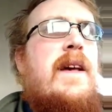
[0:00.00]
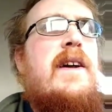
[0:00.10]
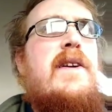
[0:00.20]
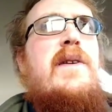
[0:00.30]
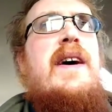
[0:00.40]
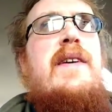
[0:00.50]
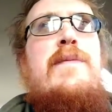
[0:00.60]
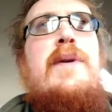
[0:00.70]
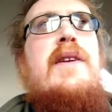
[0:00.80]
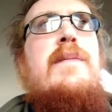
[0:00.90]
I don't know. I
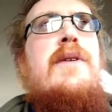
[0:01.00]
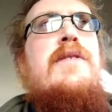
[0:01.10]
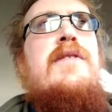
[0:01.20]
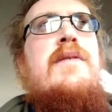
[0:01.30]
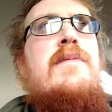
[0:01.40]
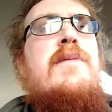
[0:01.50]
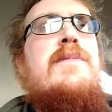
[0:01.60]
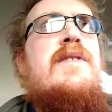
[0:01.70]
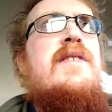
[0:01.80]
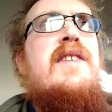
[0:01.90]
haven't been in an emergency
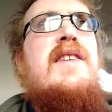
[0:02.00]
room since